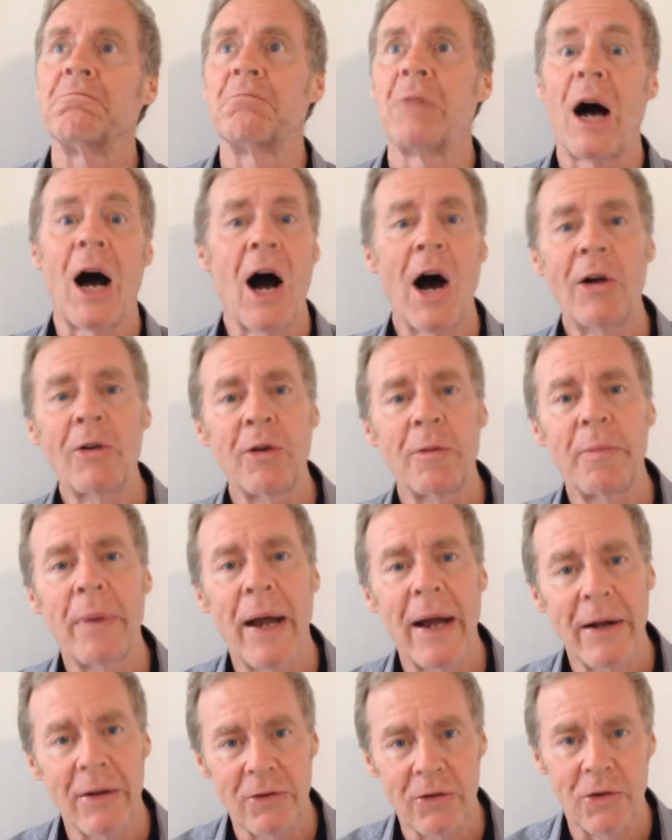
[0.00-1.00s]
100
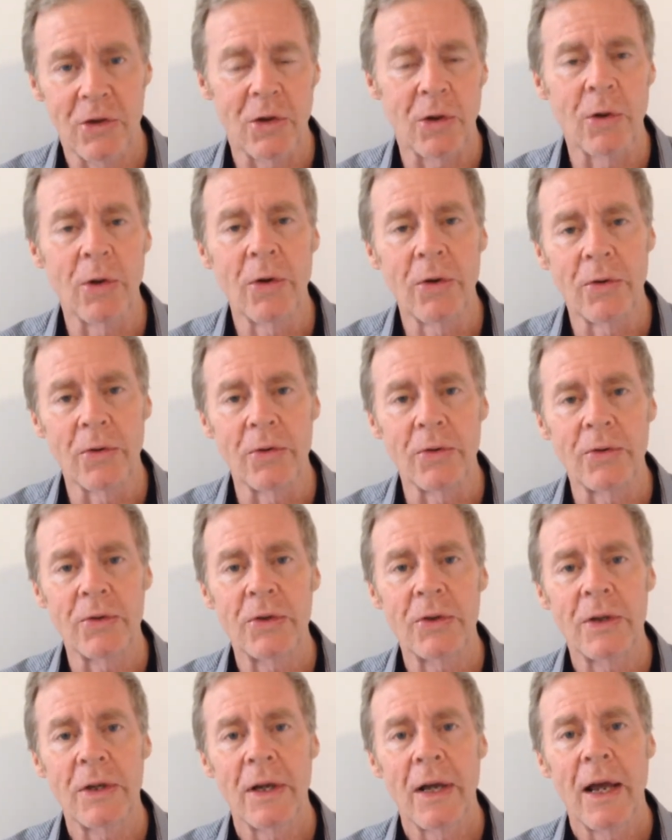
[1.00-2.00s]
pounds to
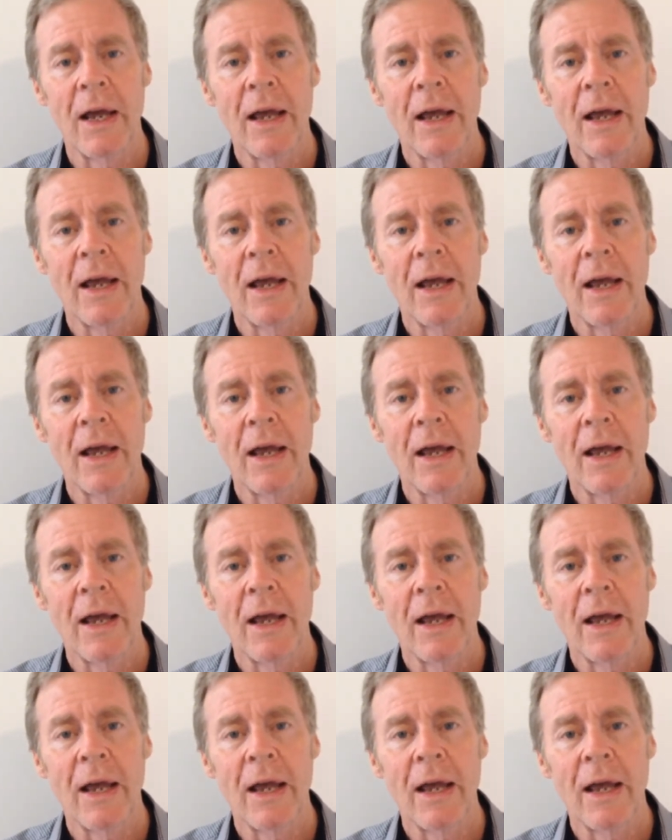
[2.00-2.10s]
lose,